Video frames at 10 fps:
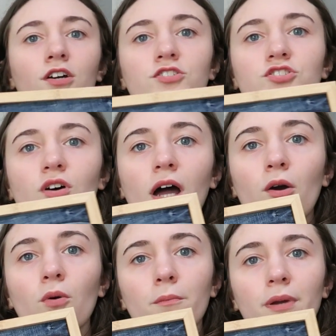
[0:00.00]
So
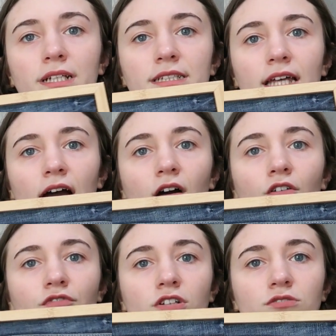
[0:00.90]
I unpicked that
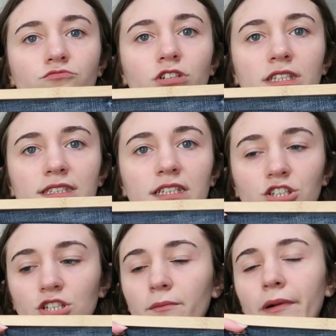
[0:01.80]
off and
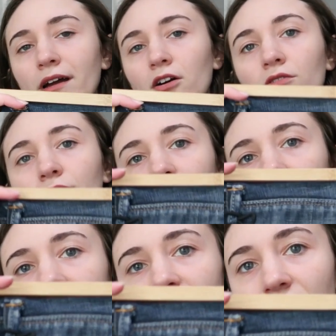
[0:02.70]
restitched it back on,
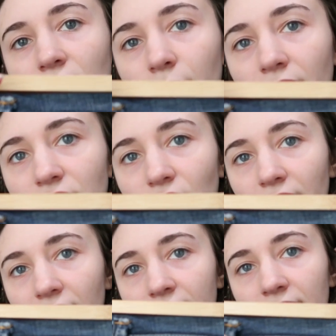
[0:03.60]
which is the little bit of
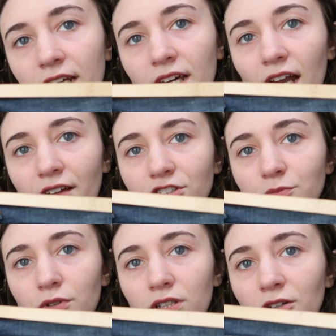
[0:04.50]
sewing I did. And I've
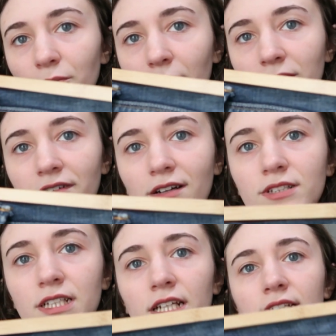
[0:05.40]
just put a little bobble
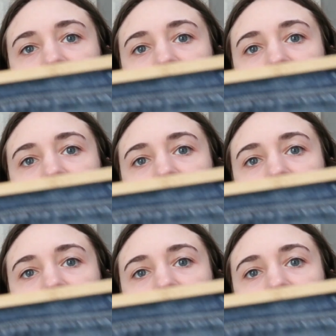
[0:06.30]
around it.